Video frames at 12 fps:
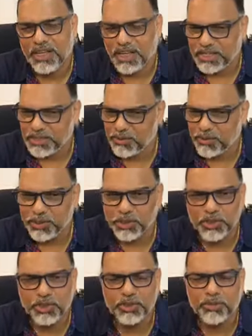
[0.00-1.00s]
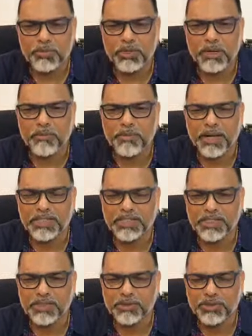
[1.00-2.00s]
And He wants you to be a
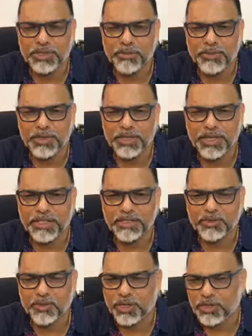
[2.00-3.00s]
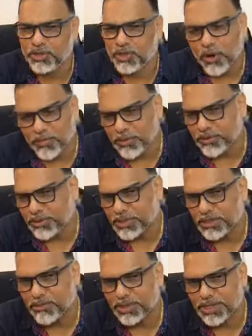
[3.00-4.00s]
blessing to somebody else so that your
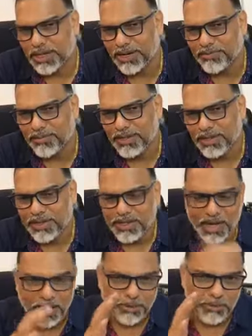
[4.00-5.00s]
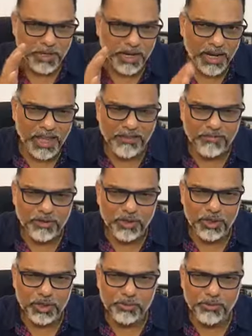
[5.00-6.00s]
miracle will come. I speak life to
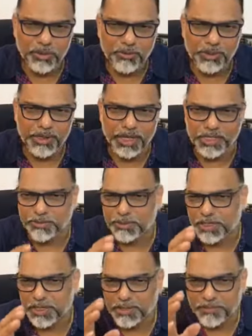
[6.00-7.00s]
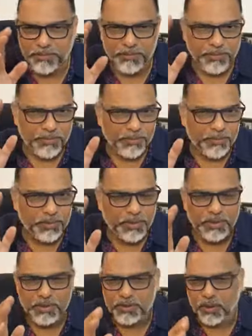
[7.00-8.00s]
your spirit. I speak
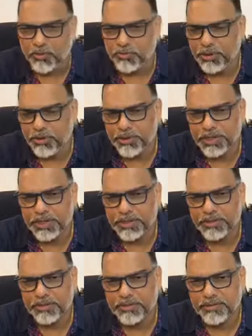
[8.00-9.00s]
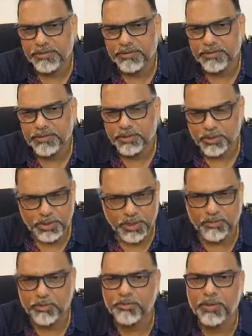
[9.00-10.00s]
your miracle to
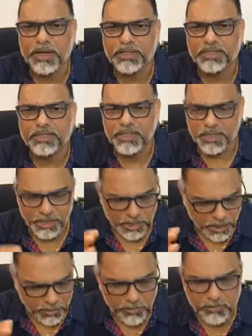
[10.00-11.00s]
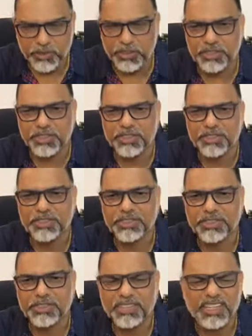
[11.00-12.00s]
come to pass in the name of Jesus.
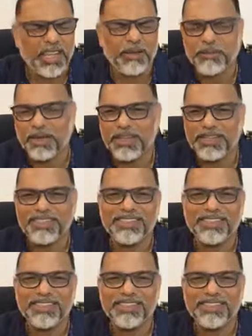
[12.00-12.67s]
Amen.